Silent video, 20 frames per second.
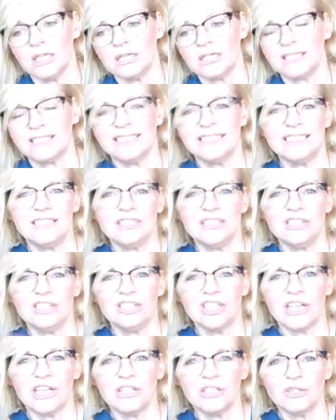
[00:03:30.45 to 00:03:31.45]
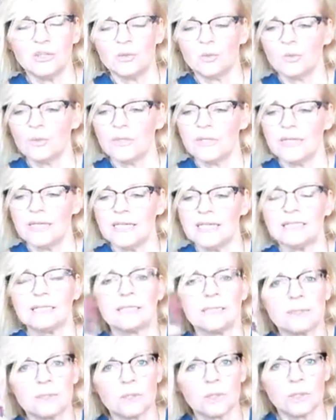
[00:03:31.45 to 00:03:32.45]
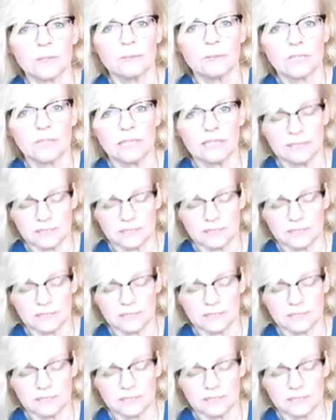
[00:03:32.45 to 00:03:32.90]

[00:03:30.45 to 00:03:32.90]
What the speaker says: seasons change and all of that, so I'm glad